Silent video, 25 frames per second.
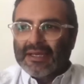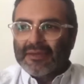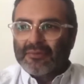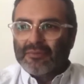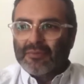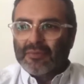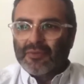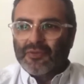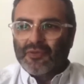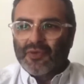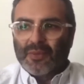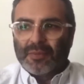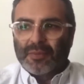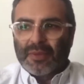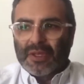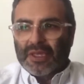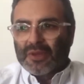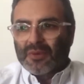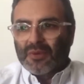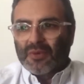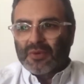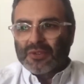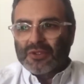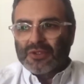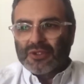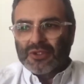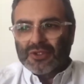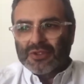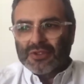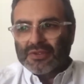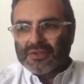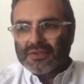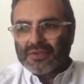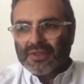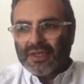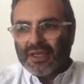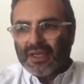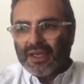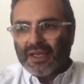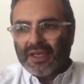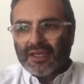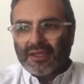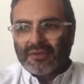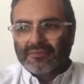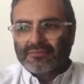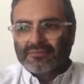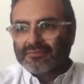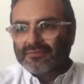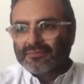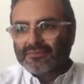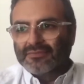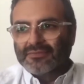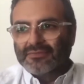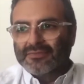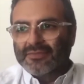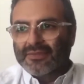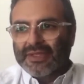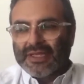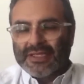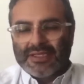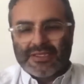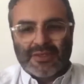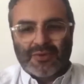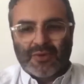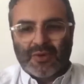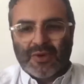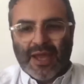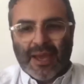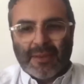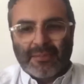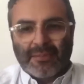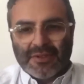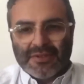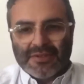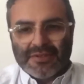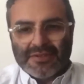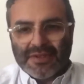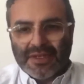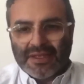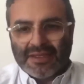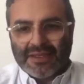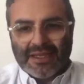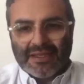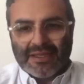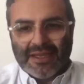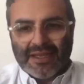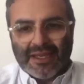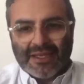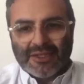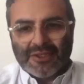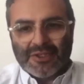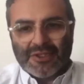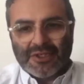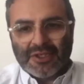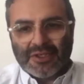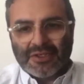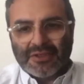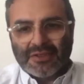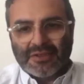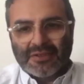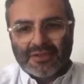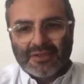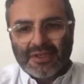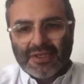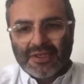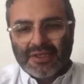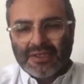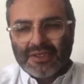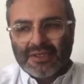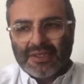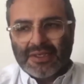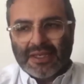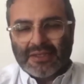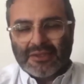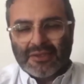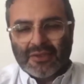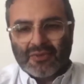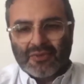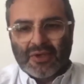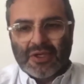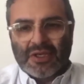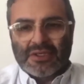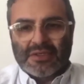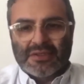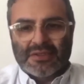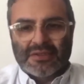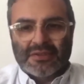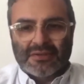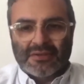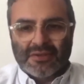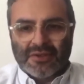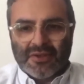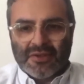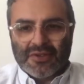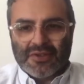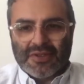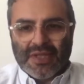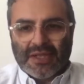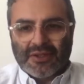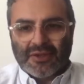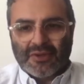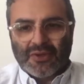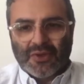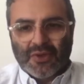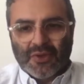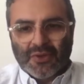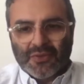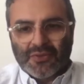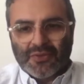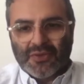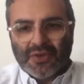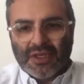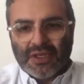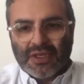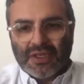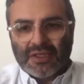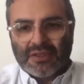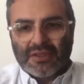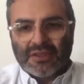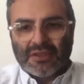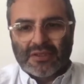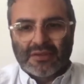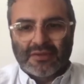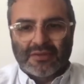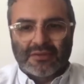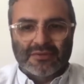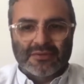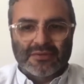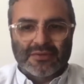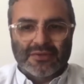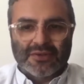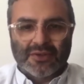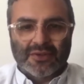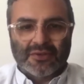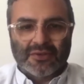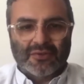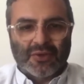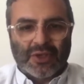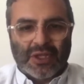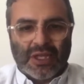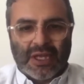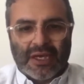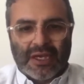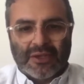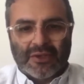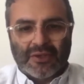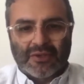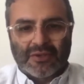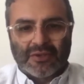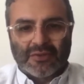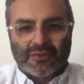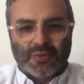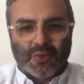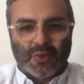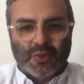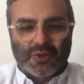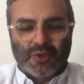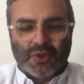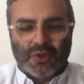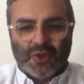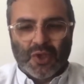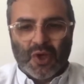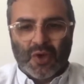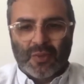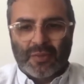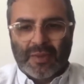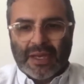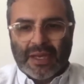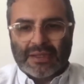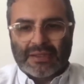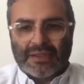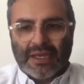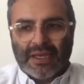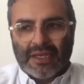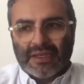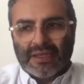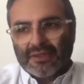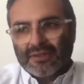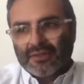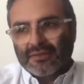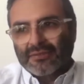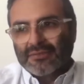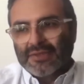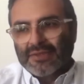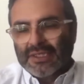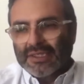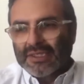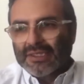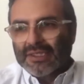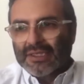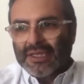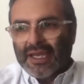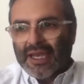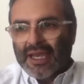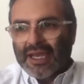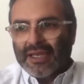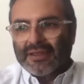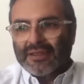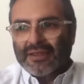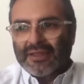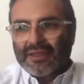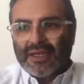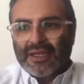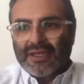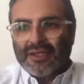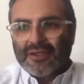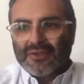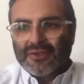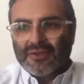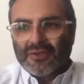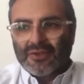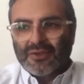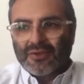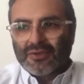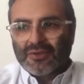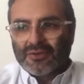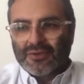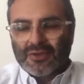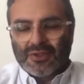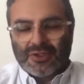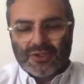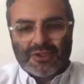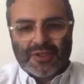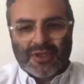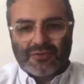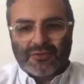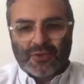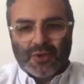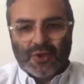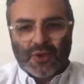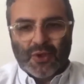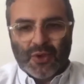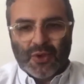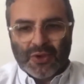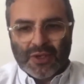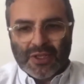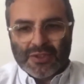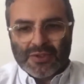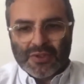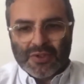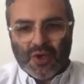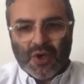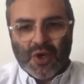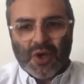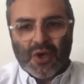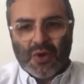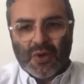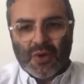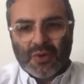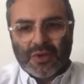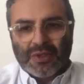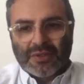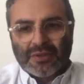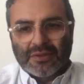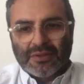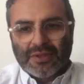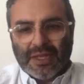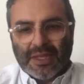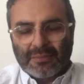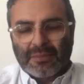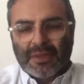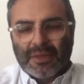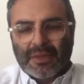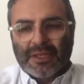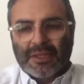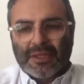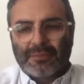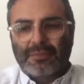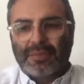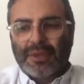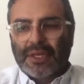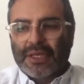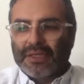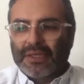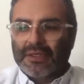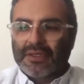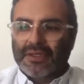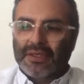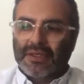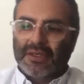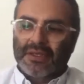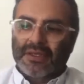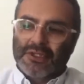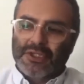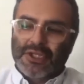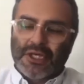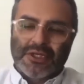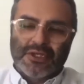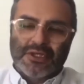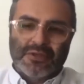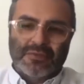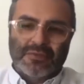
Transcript: for me, it was just let's see what happens at that age and take the risk, stand on your own feet and sort of rely on what you know back then. And anything else, you just have to learn as you go. And that made a big change in my